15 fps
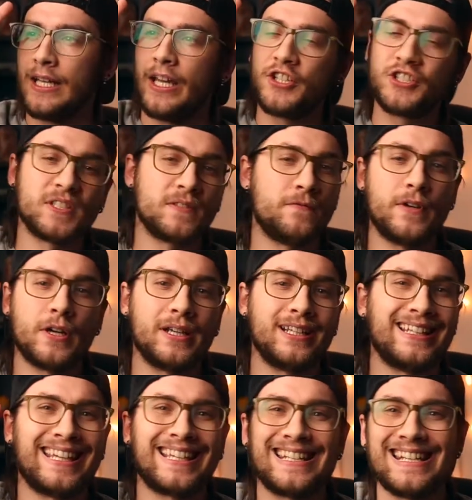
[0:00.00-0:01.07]
It's just a very
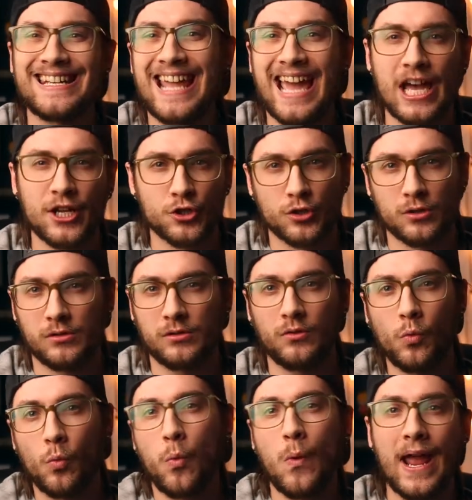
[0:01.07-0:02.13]
like natural
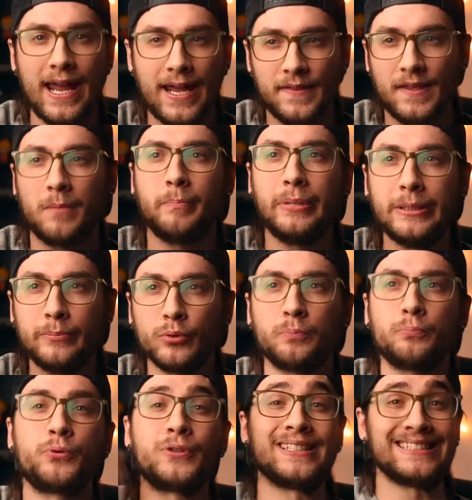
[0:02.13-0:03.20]
way that people
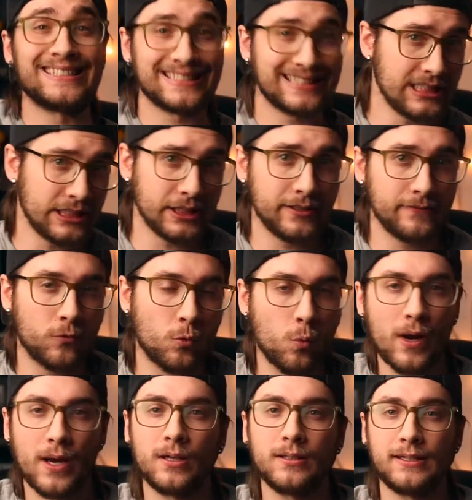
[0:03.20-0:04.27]
perceive
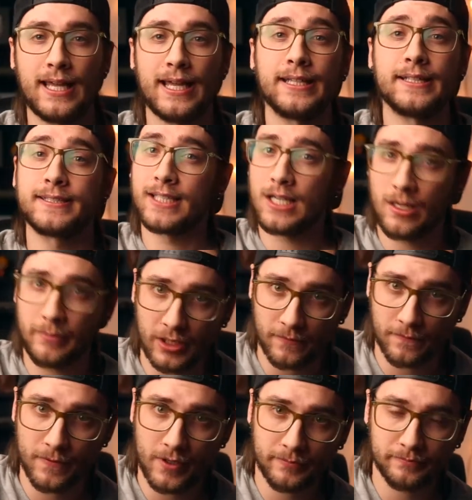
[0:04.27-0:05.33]
where light is coming from.